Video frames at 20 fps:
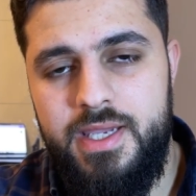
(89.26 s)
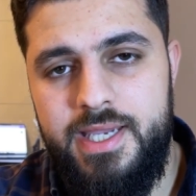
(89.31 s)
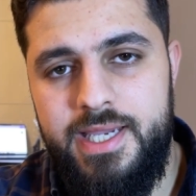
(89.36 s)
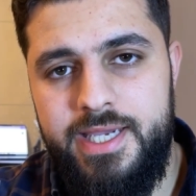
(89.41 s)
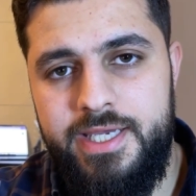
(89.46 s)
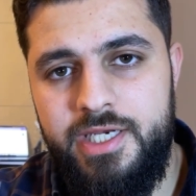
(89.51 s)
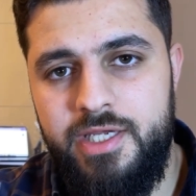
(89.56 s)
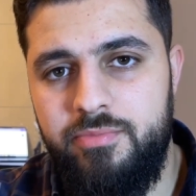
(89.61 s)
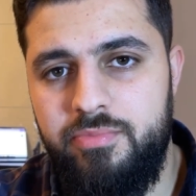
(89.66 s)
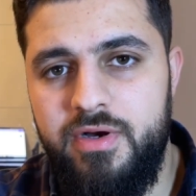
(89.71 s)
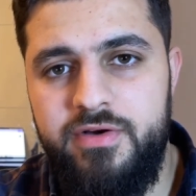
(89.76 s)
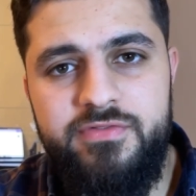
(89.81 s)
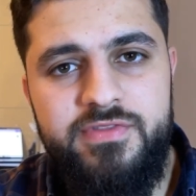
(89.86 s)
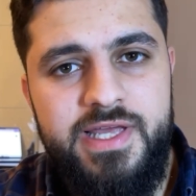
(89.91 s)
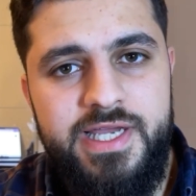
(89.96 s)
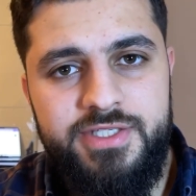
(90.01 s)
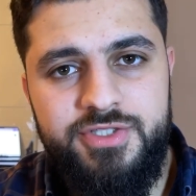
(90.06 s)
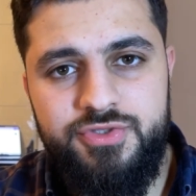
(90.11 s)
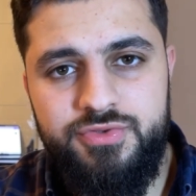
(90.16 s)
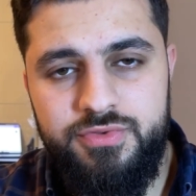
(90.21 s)
And above
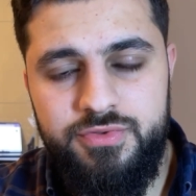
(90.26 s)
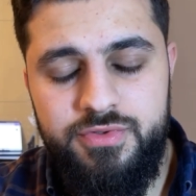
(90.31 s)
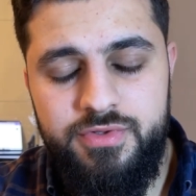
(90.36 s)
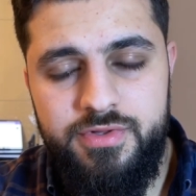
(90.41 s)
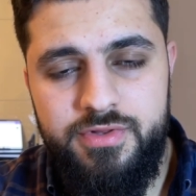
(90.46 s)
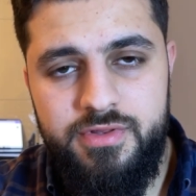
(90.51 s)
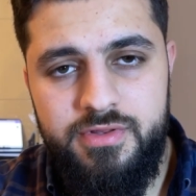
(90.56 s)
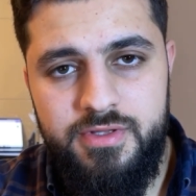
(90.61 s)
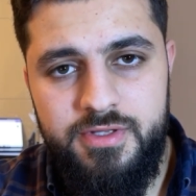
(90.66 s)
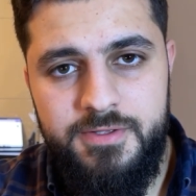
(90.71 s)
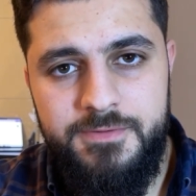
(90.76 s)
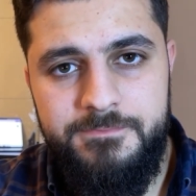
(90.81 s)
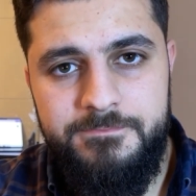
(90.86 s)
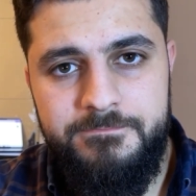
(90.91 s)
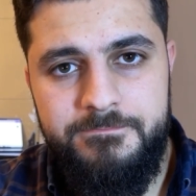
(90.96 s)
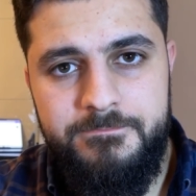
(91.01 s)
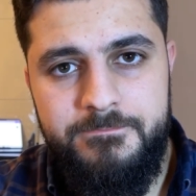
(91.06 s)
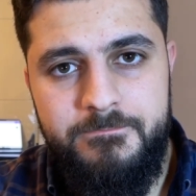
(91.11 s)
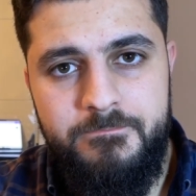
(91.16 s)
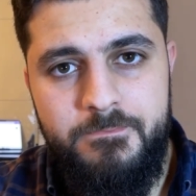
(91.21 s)
that truth,
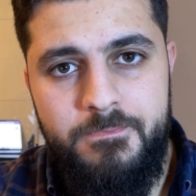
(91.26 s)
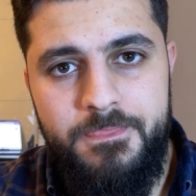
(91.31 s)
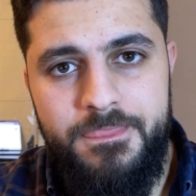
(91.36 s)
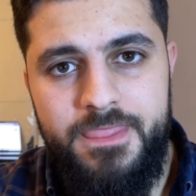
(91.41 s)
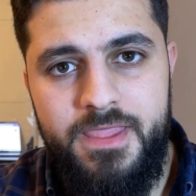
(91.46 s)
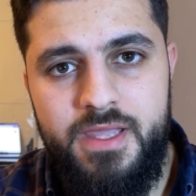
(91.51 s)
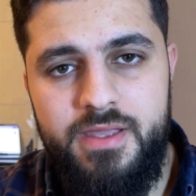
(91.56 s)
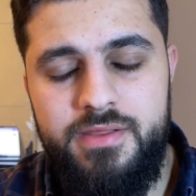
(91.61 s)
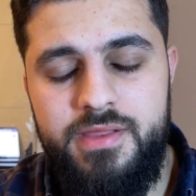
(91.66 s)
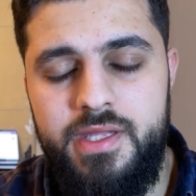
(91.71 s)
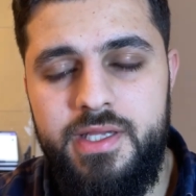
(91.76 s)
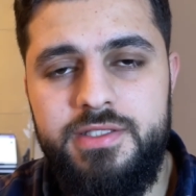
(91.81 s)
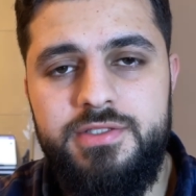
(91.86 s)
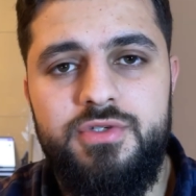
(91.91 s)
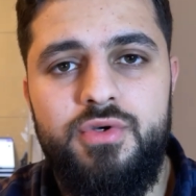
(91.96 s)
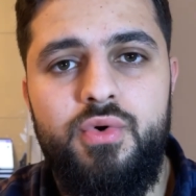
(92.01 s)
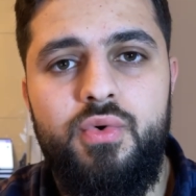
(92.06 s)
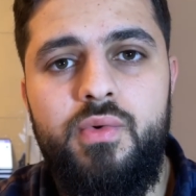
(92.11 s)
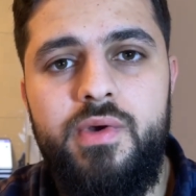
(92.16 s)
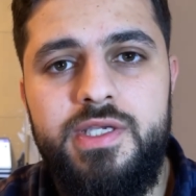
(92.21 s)
there's
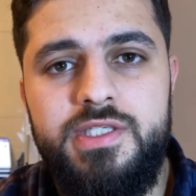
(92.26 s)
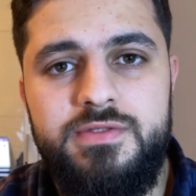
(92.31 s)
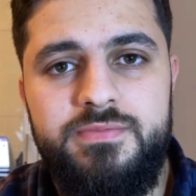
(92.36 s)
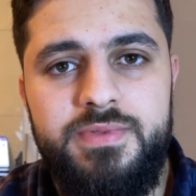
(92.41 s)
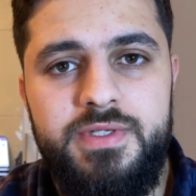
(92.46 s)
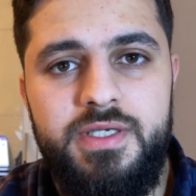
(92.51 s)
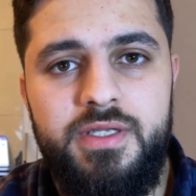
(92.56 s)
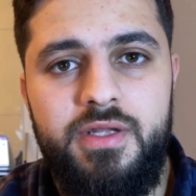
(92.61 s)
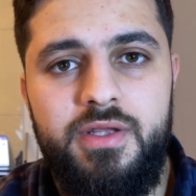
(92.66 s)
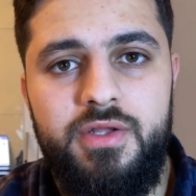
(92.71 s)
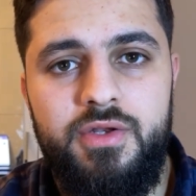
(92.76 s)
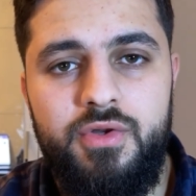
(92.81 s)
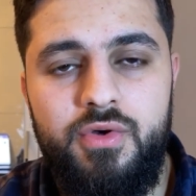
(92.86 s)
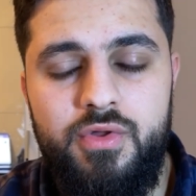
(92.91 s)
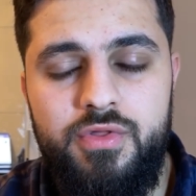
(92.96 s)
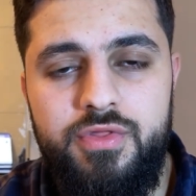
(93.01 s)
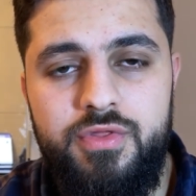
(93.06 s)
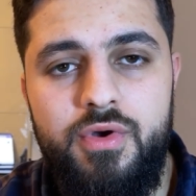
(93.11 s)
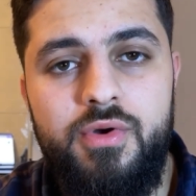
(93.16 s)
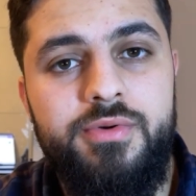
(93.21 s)
always been an
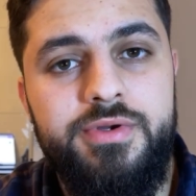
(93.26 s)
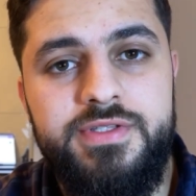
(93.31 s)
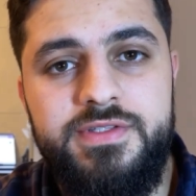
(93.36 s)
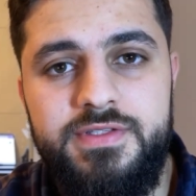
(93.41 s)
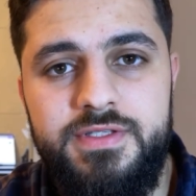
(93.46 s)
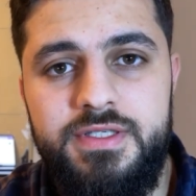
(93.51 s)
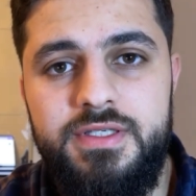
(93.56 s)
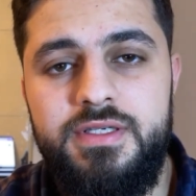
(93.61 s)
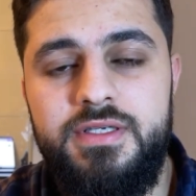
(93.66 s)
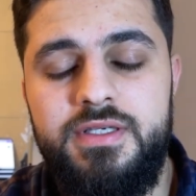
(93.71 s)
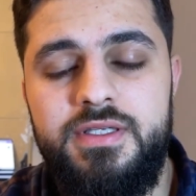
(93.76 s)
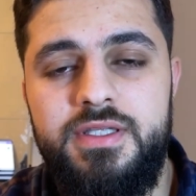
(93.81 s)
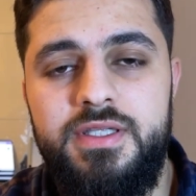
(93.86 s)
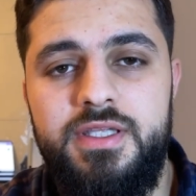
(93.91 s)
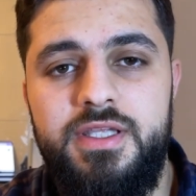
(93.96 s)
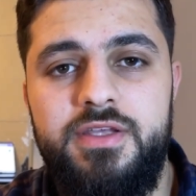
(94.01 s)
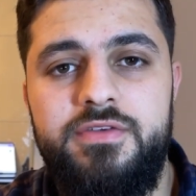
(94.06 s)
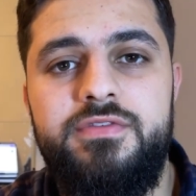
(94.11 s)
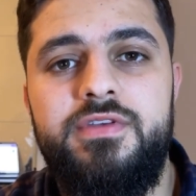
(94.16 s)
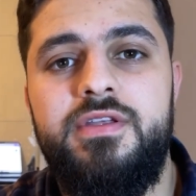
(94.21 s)
authority
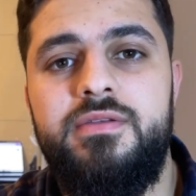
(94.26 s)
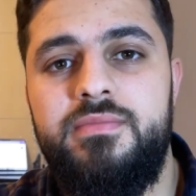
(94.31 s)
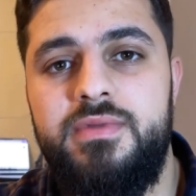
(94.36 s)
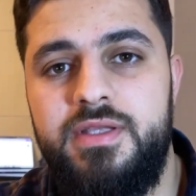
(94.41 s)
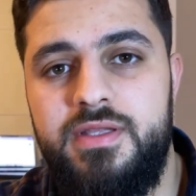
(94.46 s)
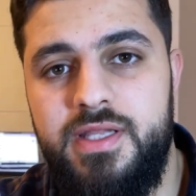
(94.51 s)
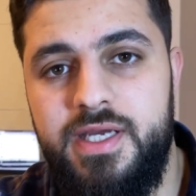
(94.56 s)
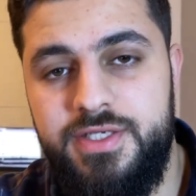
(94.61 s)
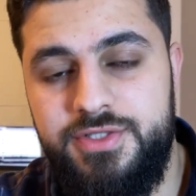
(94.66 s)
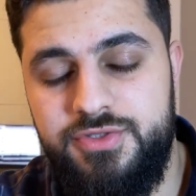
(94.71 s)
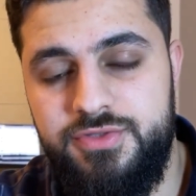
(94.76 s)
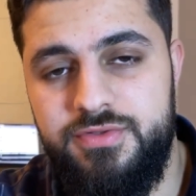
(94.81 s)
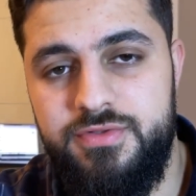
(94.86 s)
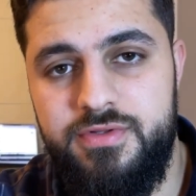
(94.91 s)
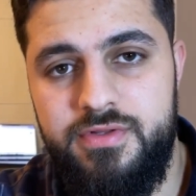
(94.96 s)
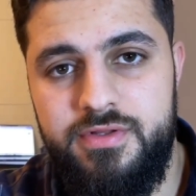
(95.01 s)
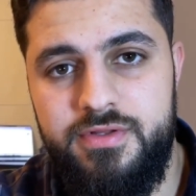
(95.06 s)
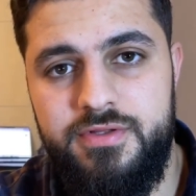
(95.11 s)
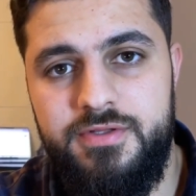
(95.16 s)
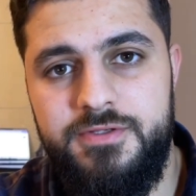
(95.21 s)
giving me that
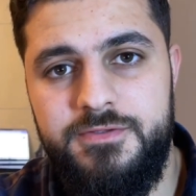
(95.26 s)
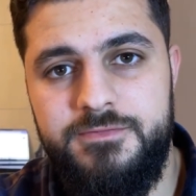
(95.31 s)
truth.